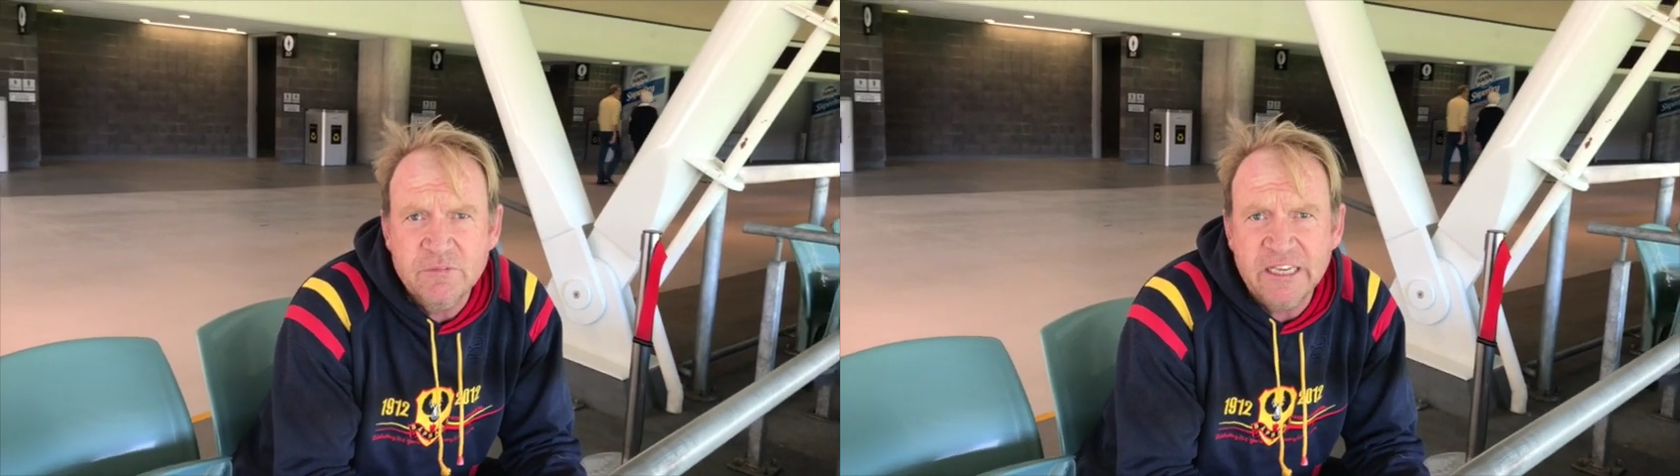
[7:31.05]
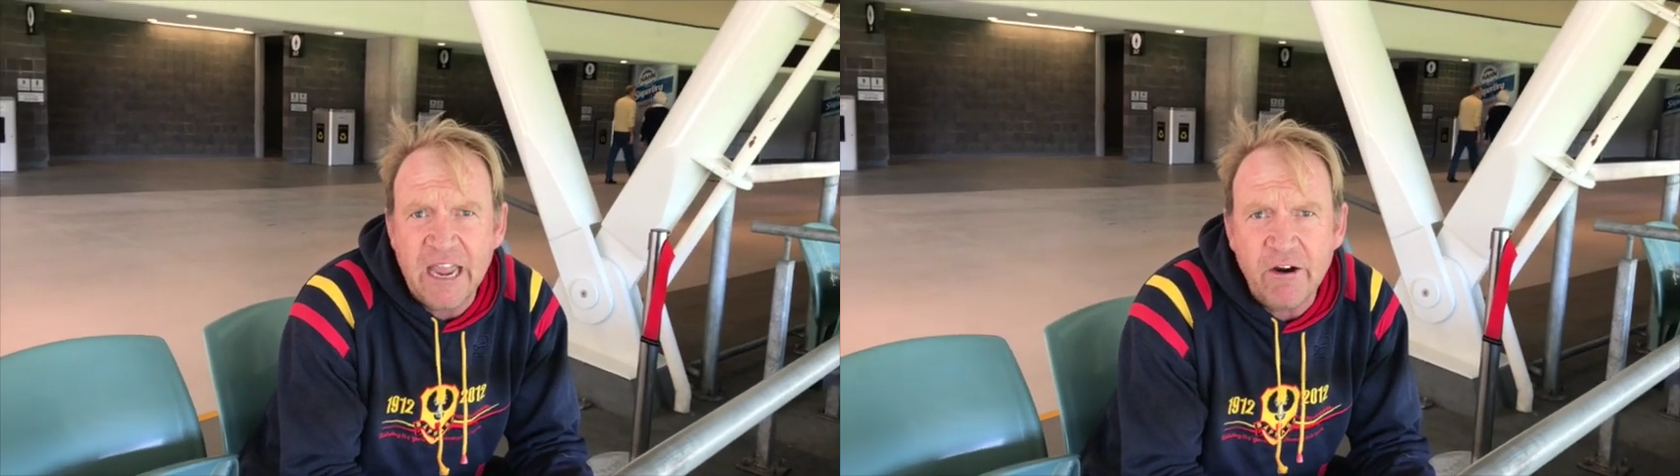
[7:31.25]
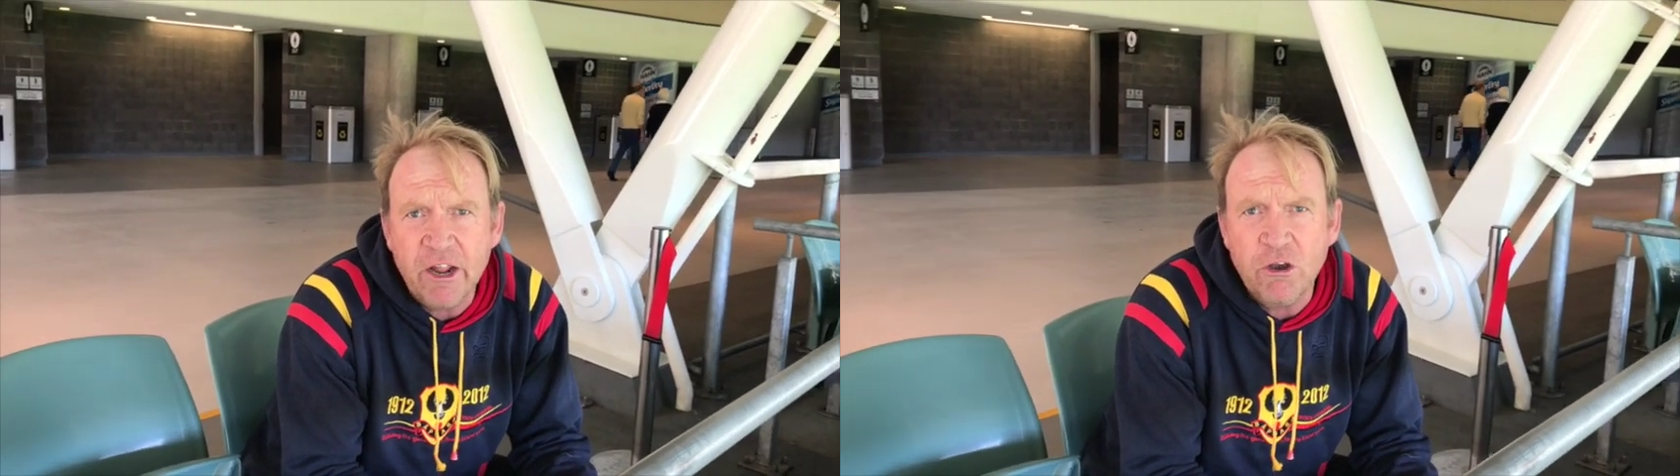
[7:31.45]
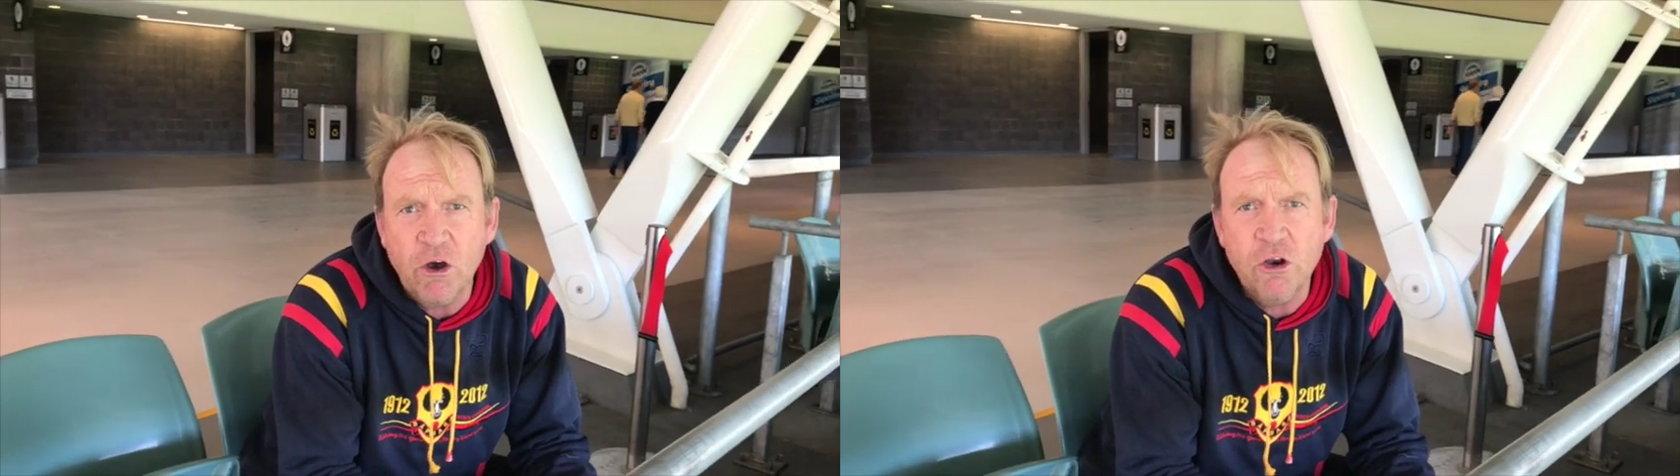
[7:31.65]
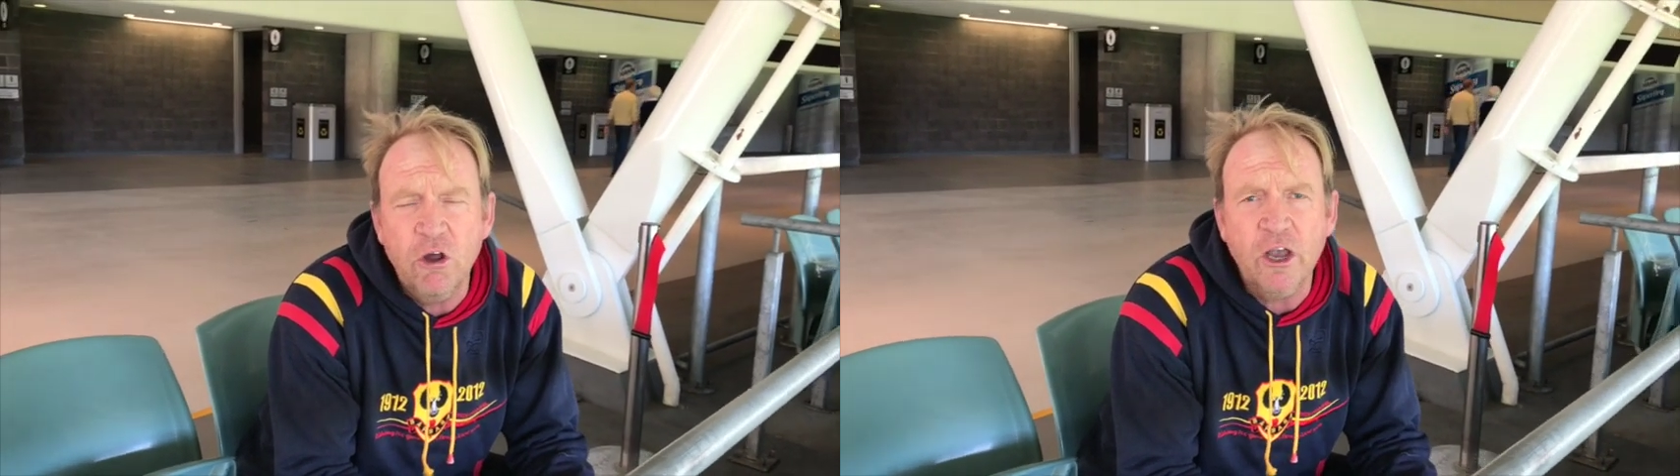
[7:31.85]
carrying
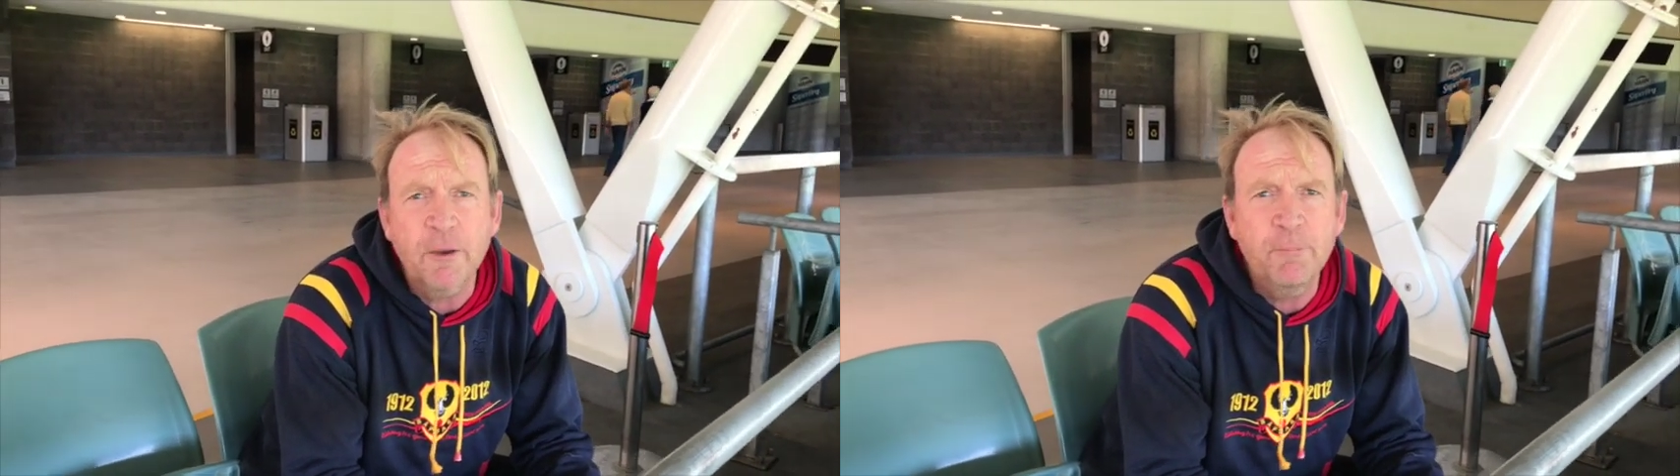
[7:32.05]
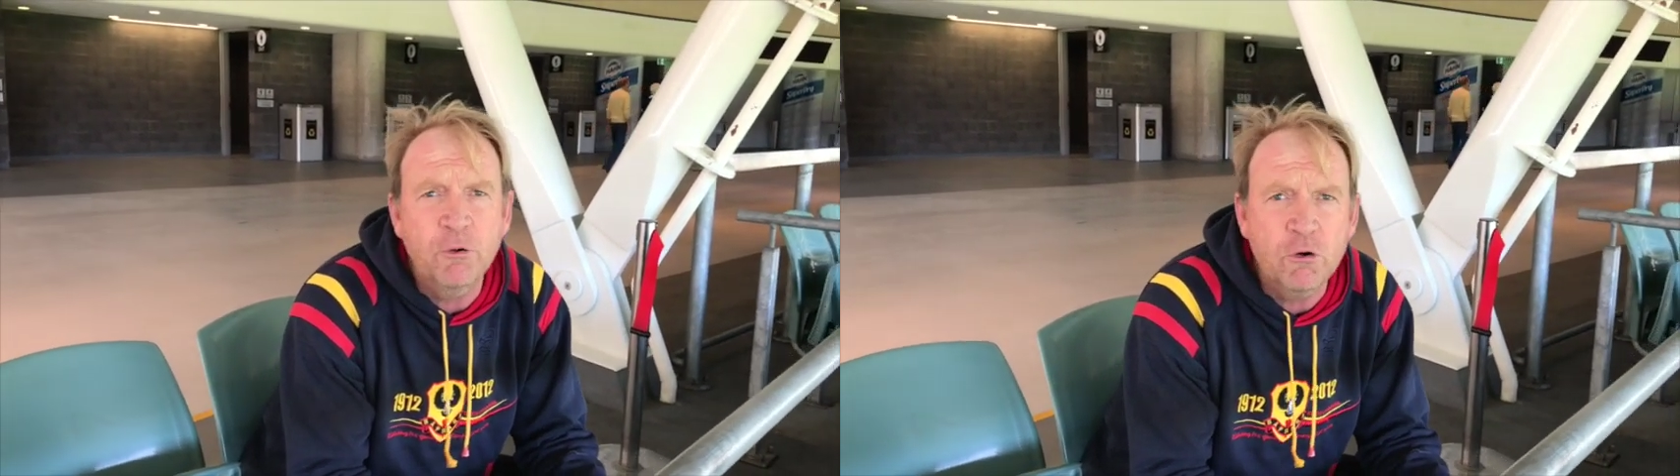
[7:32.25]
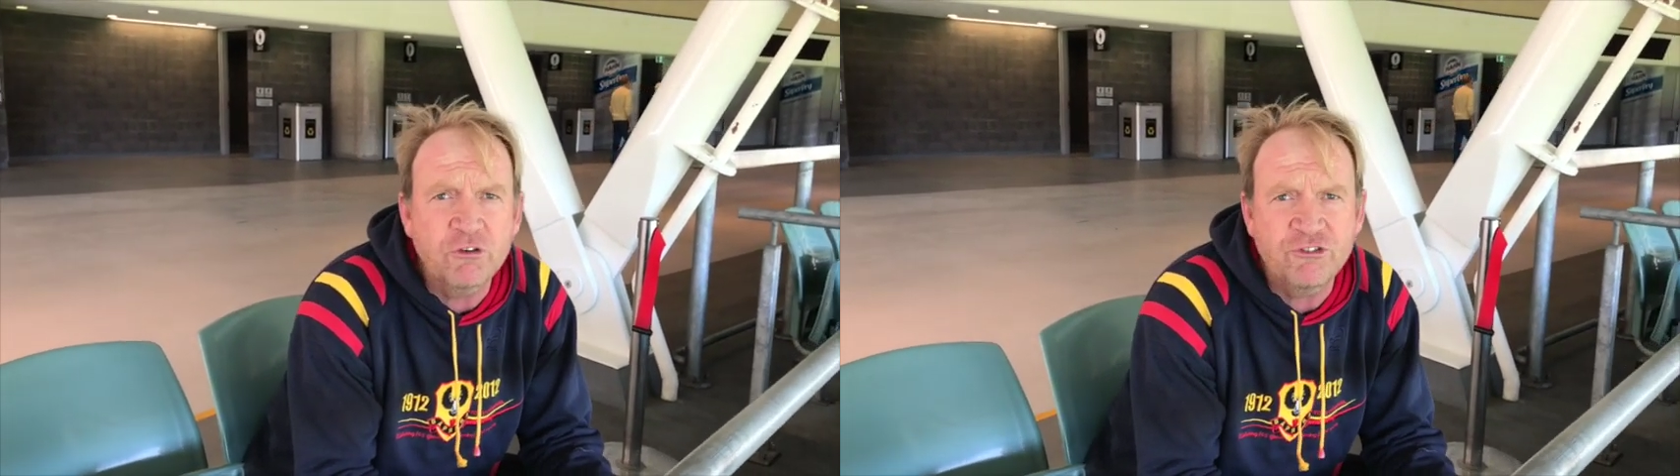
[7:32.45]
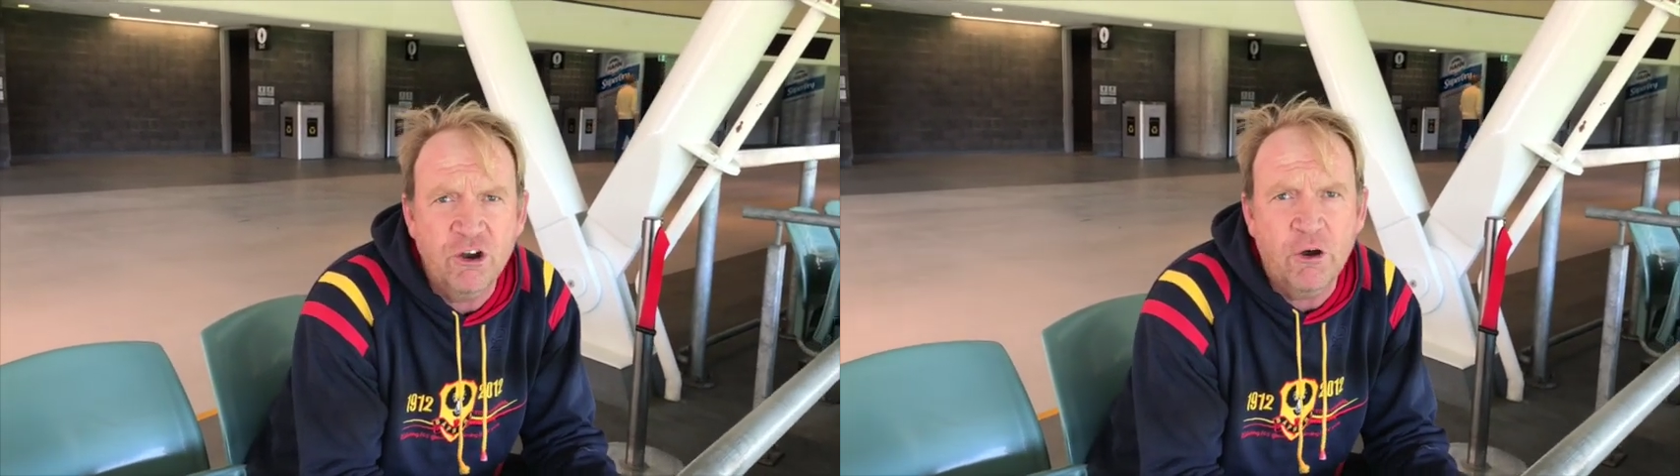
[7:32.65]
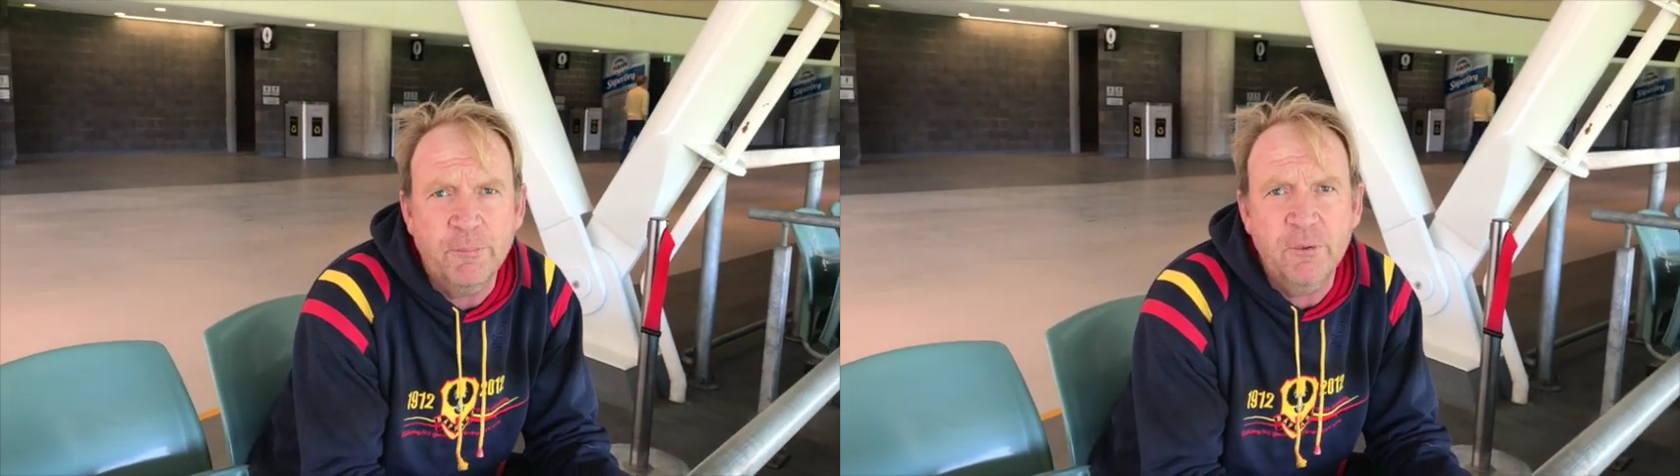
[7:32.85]
on like a pork
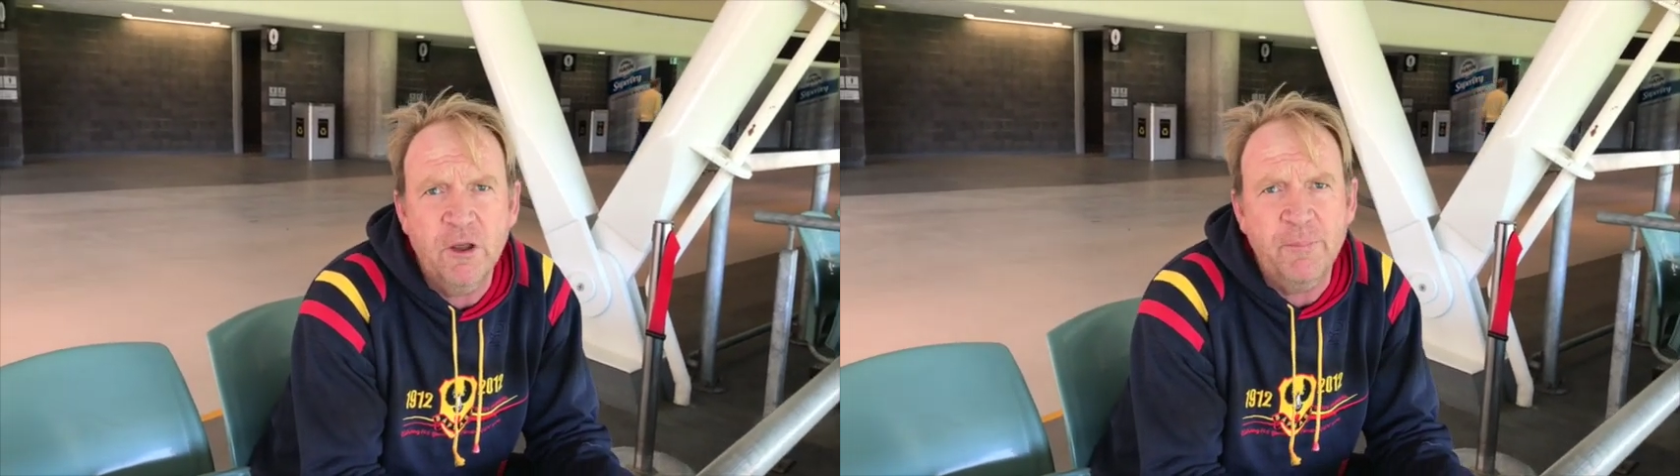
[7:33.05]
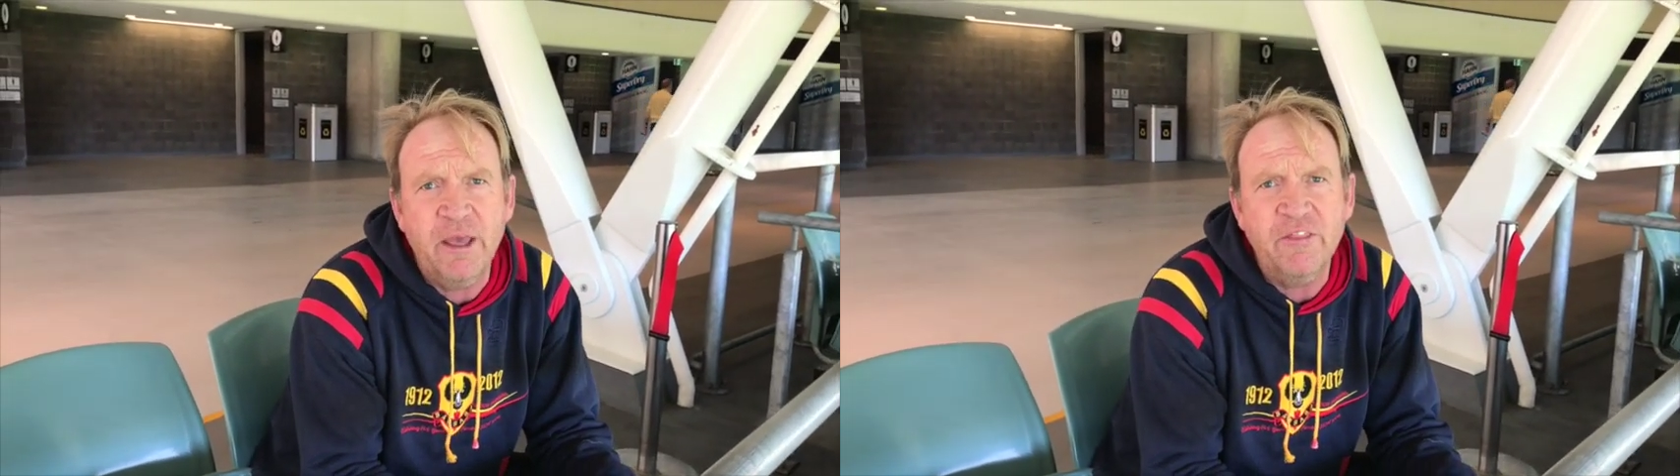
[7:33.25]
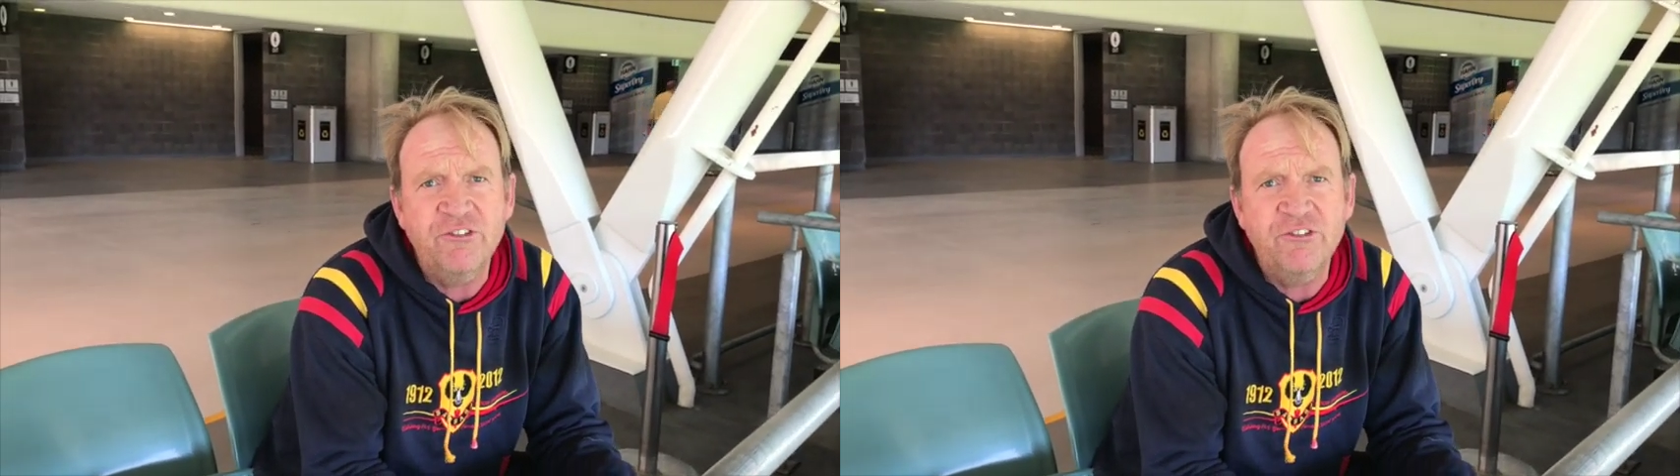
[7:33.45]
chop about